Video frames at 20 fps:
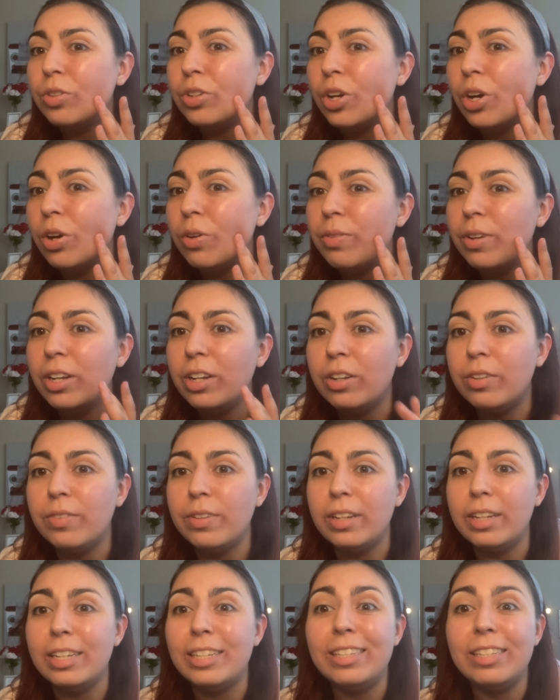know if you could
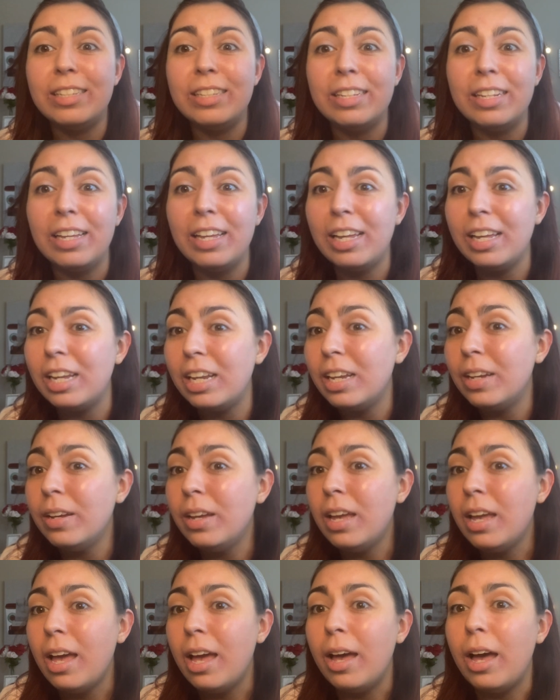really see,
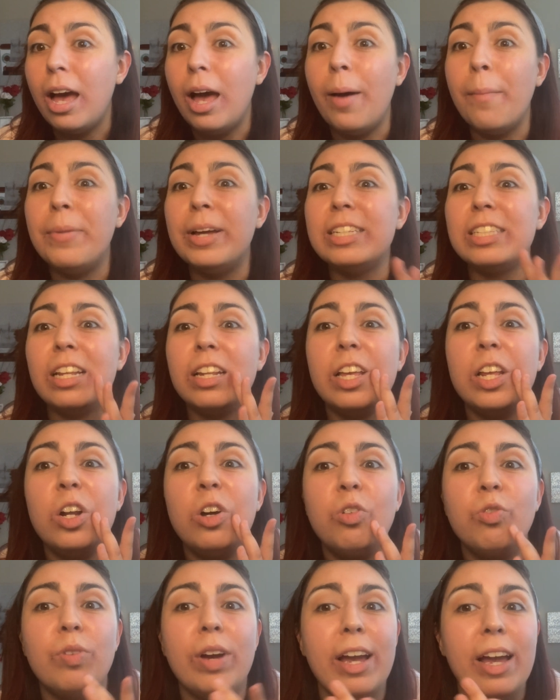but it's a
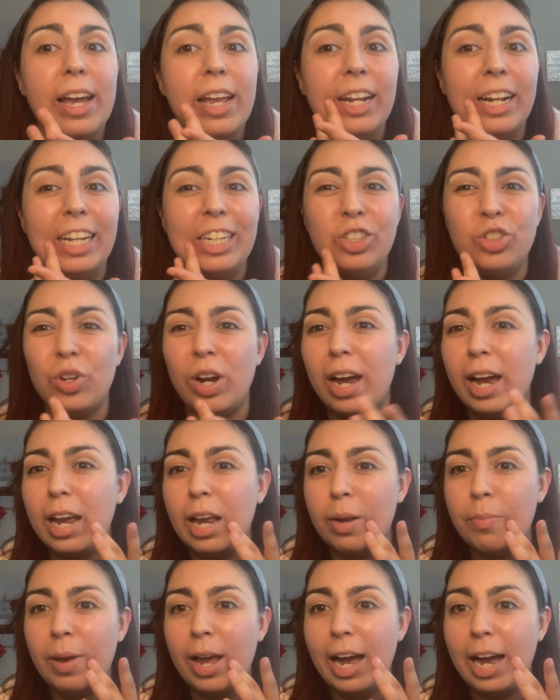little red, dry
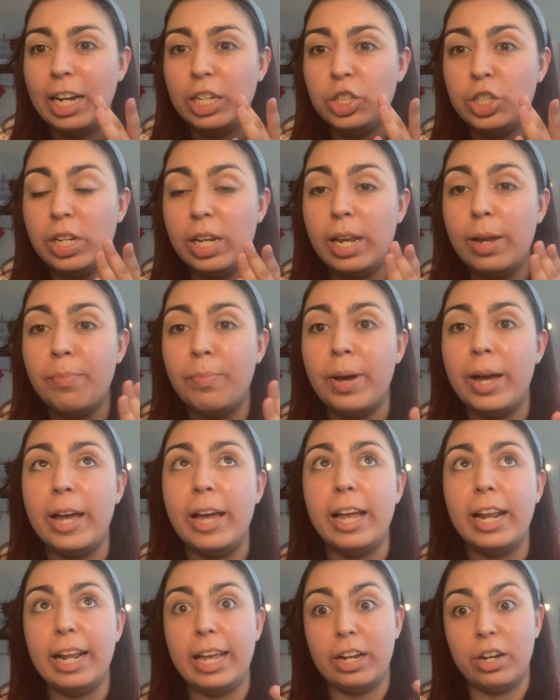and patchy,
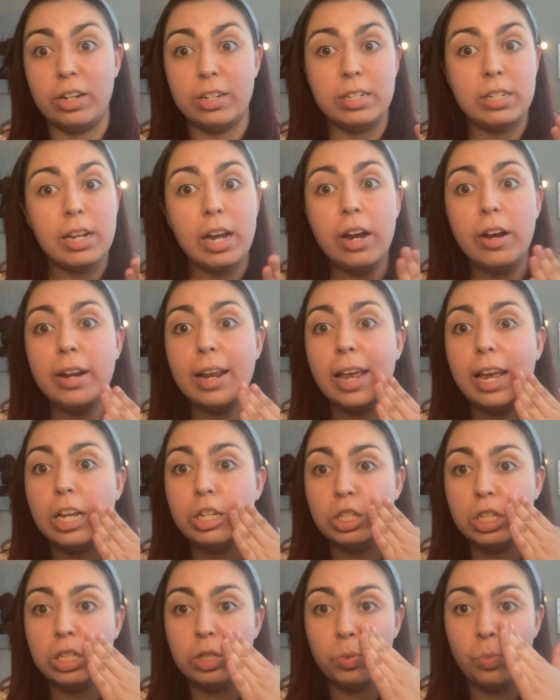but on Saturday
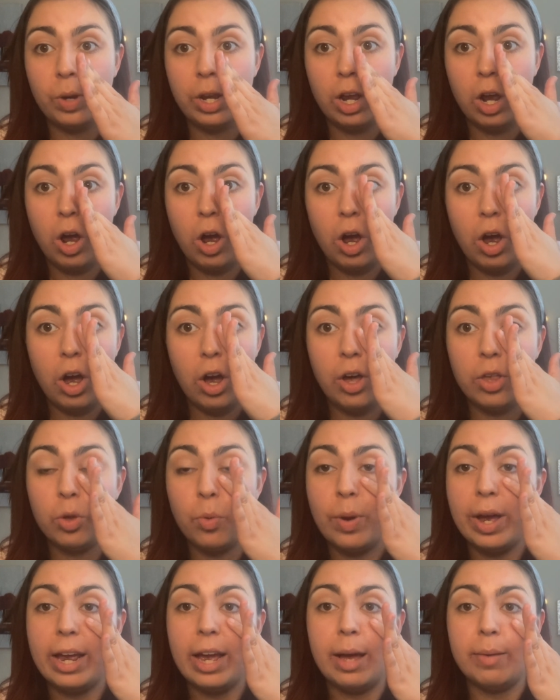it just went all the
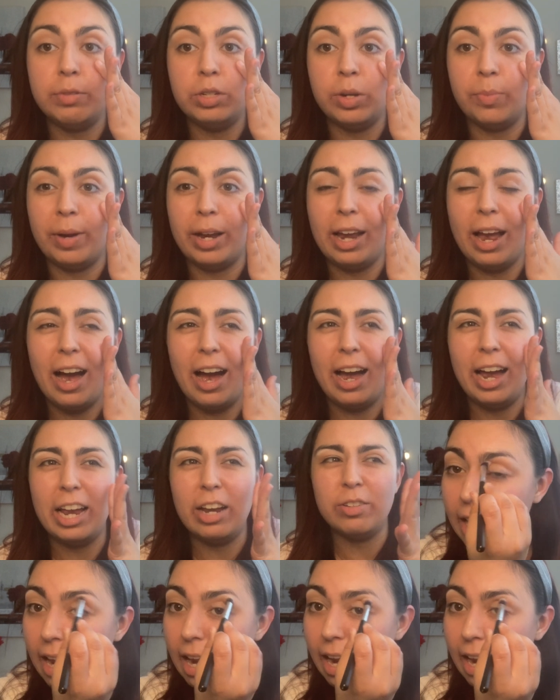way up to my
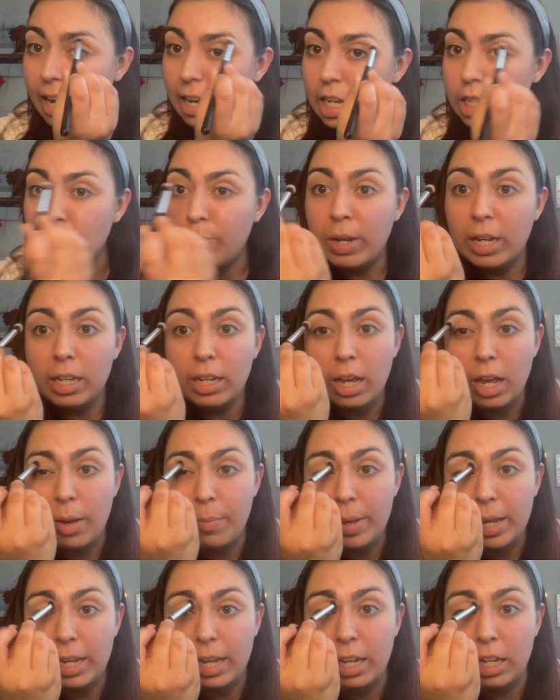eyes, and it's been
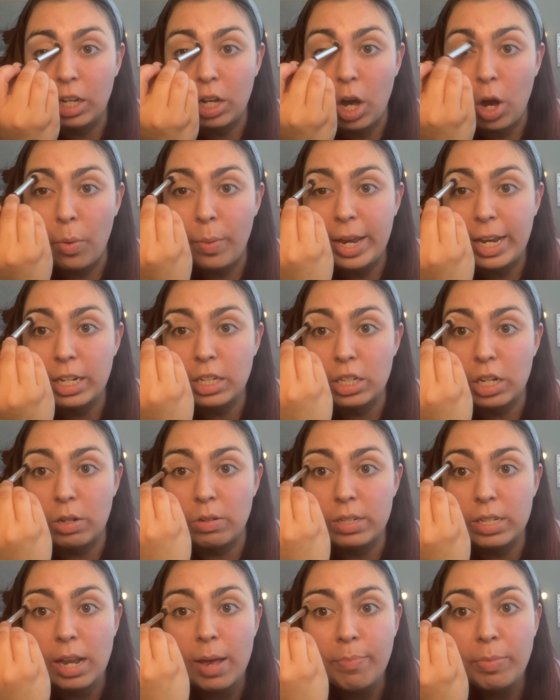coming and going. So
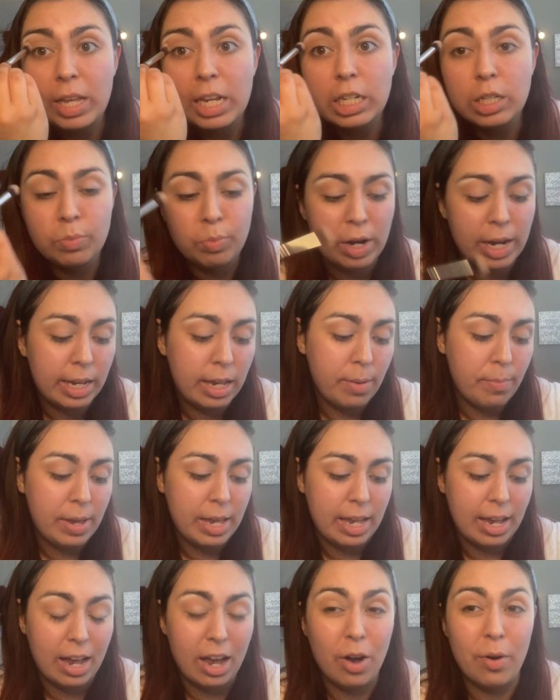something's breaking
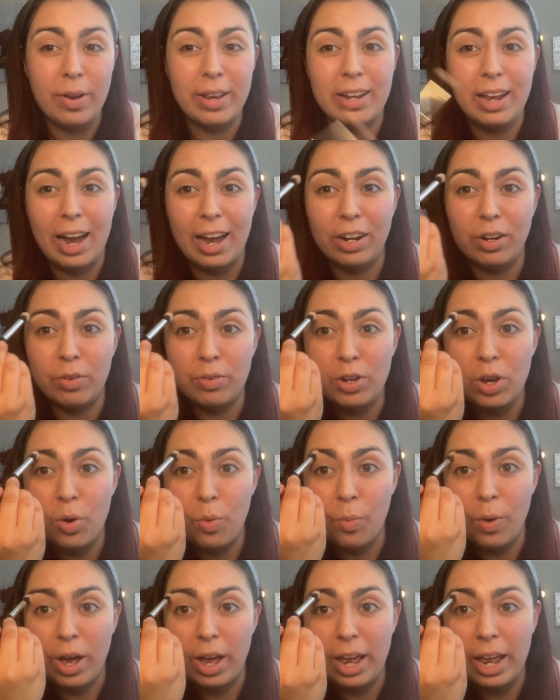me out and I don't know
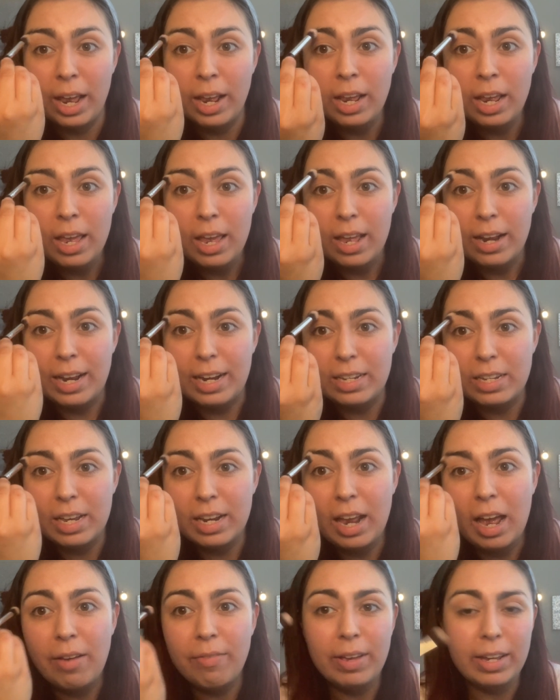what. And I
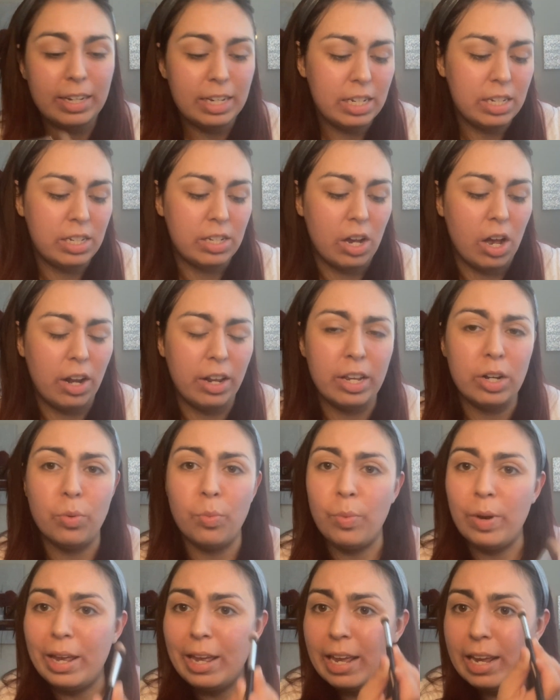did have a
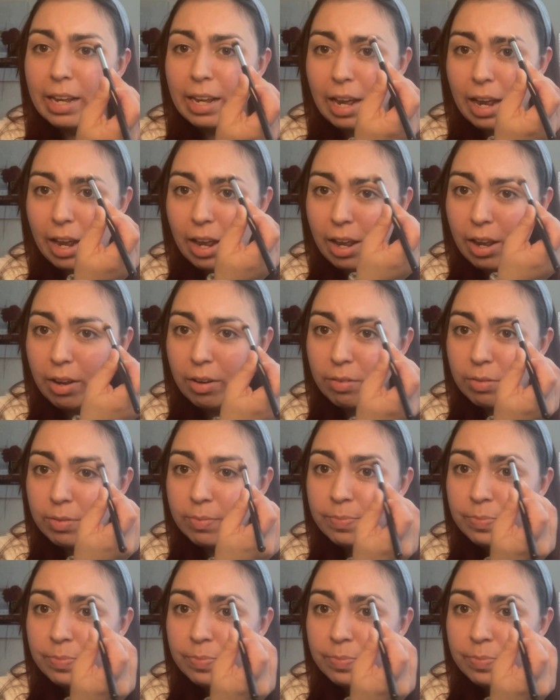solid week of